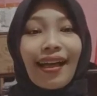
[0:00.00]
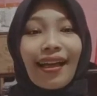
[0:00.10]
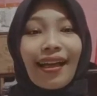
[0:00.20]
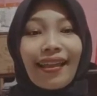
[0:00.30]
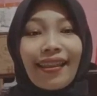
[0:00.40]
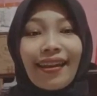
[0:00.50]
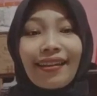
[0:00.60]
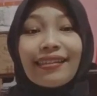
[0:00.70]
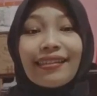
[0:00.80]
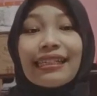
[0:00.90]
And
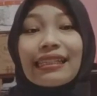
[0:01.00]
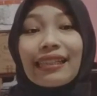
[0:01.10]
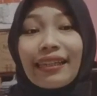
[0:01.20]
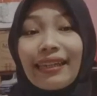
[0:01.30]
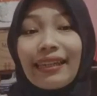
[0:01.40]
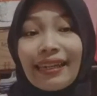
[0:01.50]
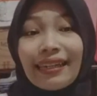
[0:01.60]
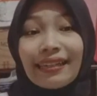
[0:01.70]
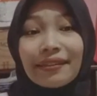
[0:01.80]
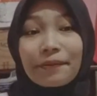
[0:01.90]
then the king
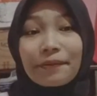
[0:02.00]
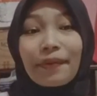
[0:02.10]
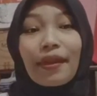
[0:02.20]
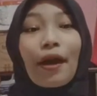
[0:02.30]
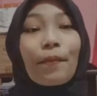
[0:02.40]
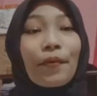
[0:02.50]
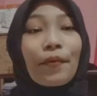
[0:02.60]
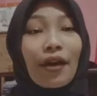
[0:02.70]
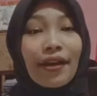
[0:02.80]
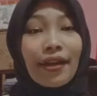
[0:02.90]

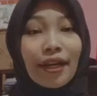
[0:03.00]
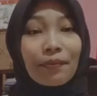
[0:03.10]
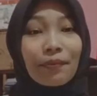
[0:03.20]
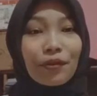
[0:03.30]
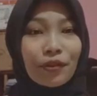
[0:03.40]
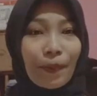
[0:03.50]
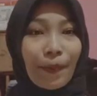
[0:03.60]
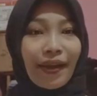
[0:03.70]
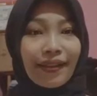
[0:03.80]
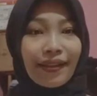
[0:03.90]
brought him to the
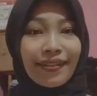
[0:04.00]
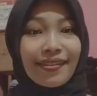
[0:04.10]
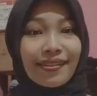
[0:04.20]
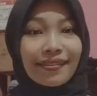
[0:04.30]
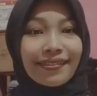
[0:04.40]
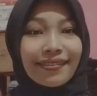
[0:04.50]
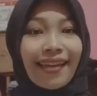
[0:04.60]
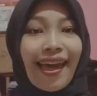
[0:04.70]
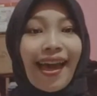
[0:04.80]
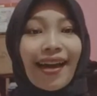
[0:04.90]
palace
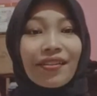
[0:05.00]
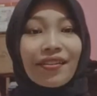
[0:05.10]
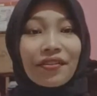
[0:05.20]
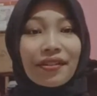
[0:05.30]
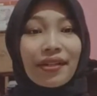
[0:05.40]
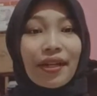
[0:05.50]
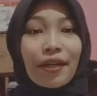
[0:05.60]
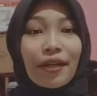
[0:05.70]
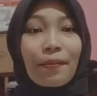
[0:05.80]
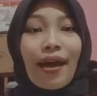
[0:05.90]
and treated
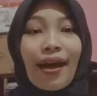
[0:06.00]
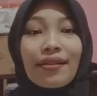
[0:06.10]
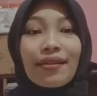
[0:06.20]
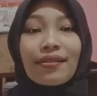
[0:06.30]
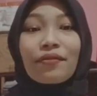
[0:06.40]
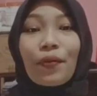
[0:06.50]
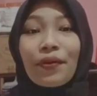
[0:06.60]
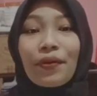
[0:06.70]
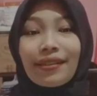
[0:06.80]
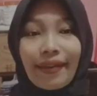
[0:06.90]
him as a royal
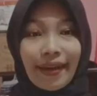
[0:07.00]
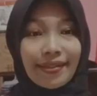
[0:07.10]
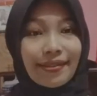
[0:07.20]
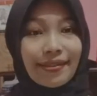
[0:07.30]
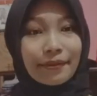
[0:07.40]
guest.